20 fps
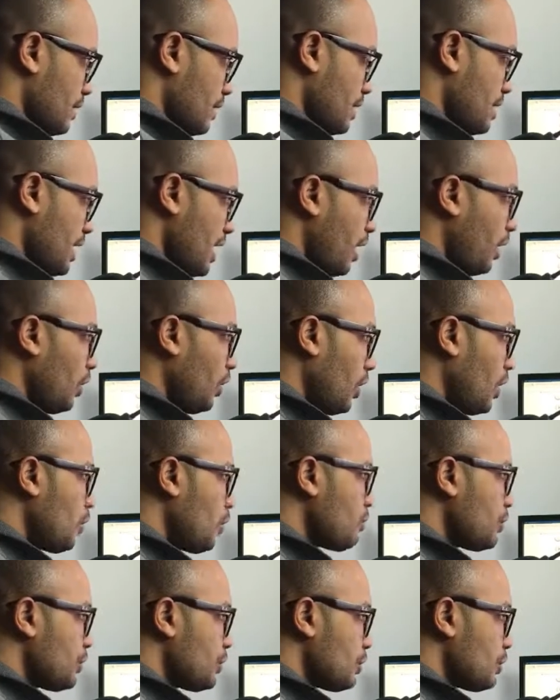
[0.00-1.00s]
They allow
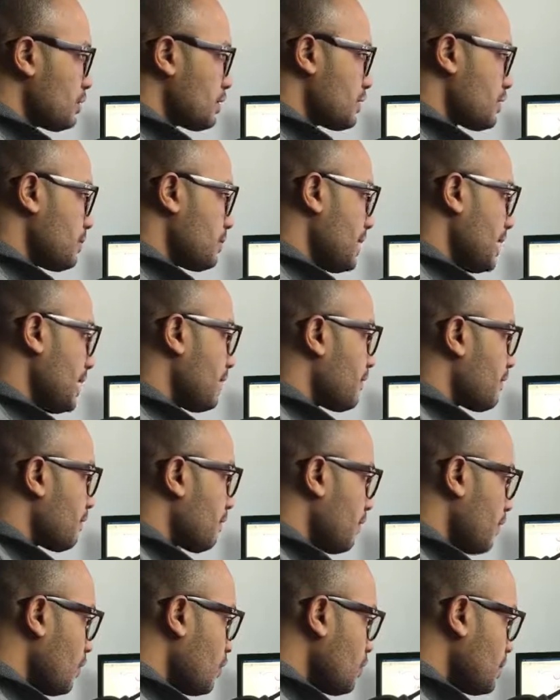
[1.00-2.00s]
modules to be
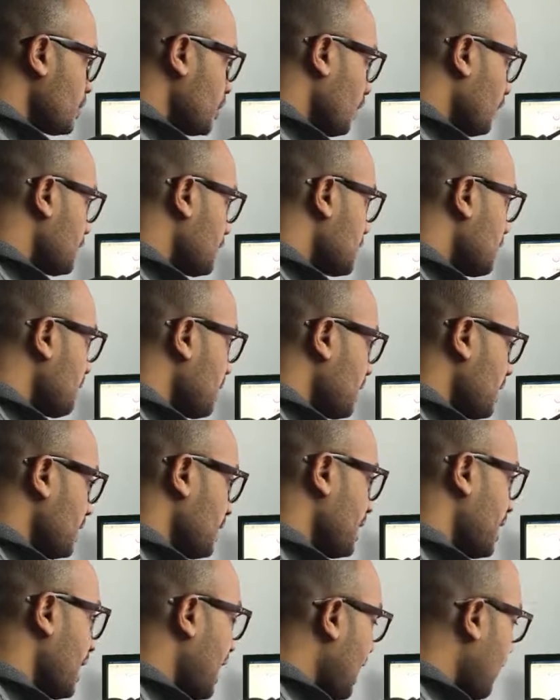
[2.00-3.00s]
informed of
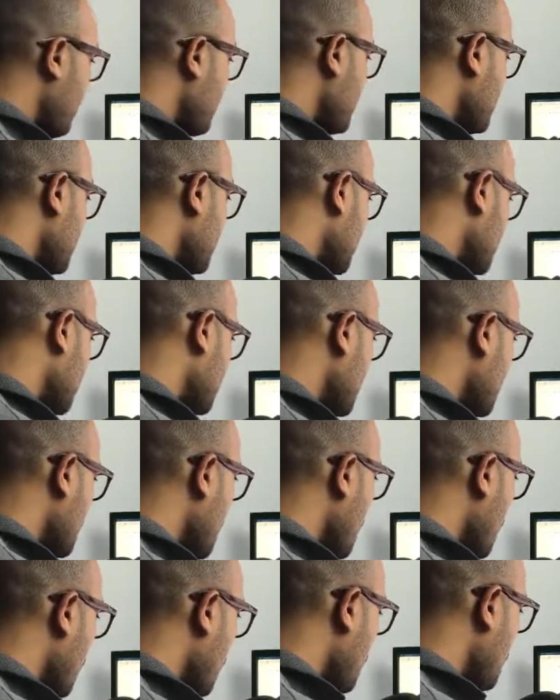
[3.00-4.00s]
something happening
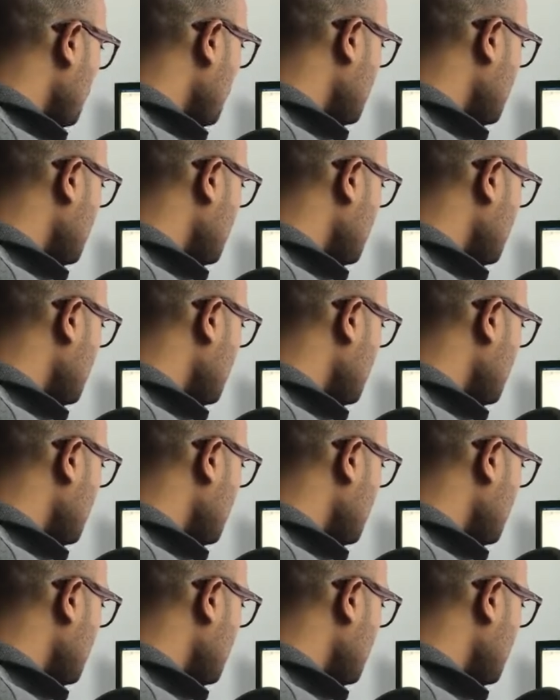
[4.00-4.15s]
on